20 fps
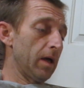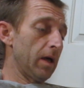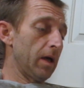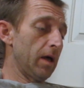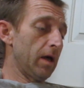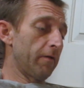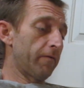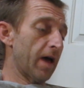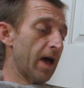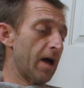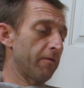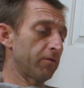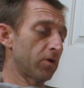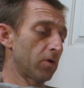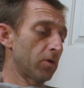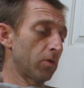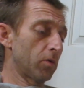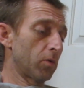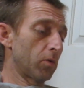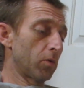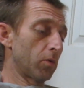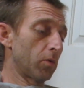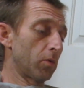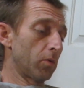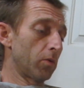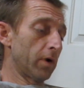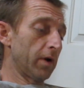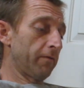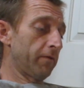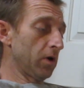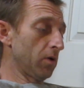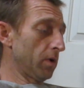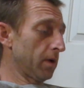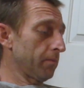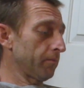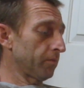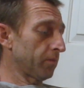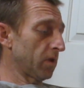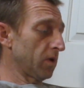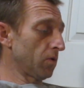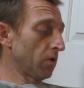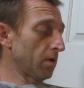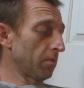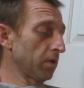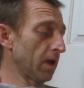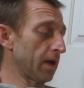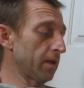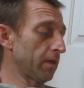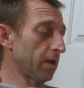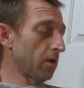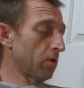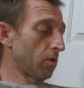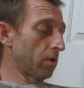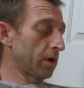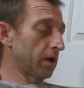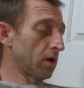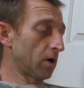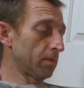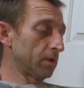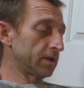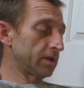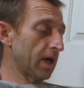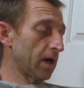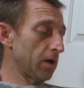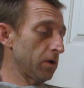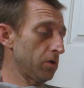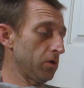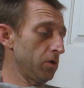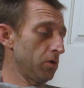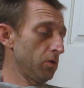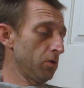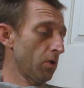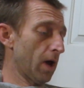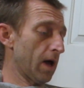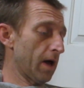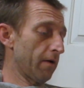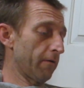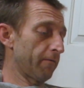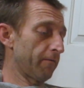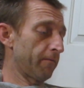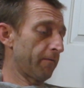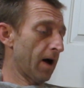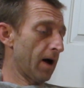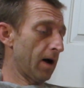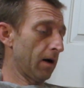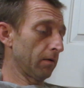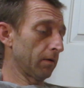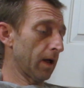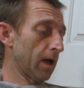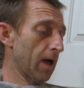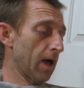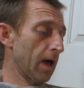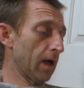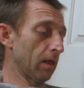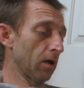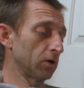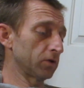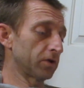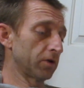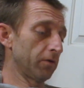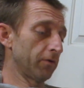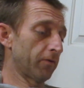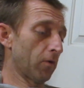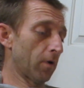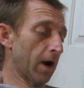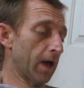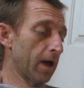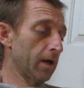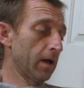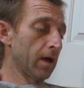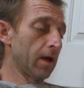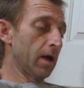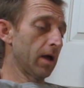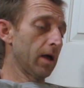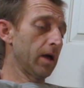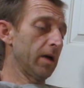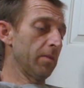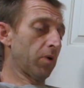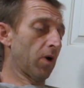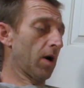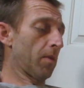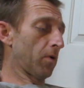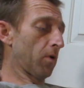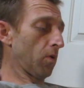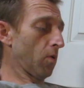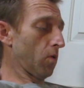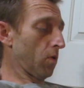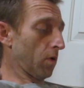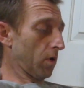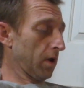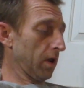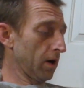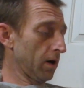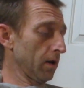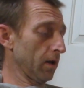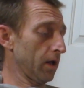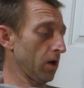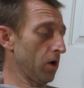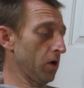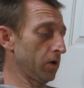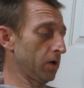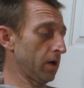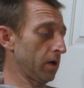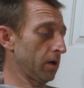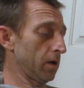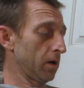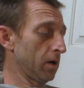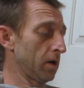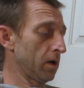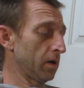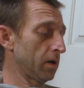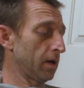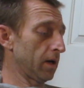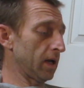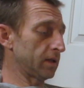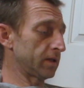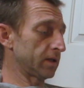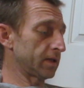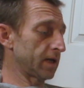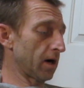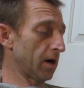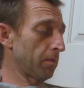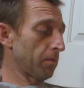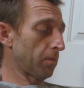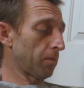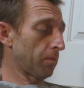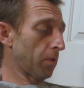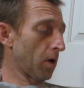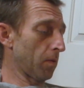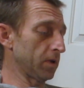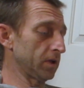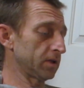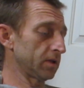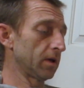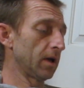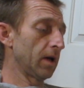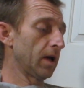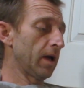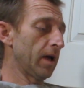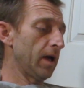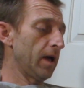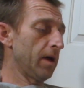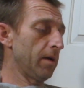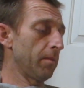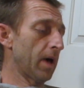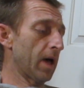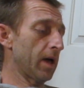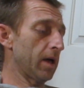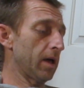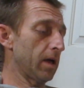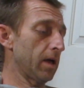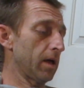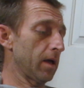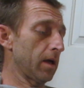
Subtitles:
If after reviewing your complaint the court determines that you have filed a lawsuit for an improper or clearly unnecessary purpose, it may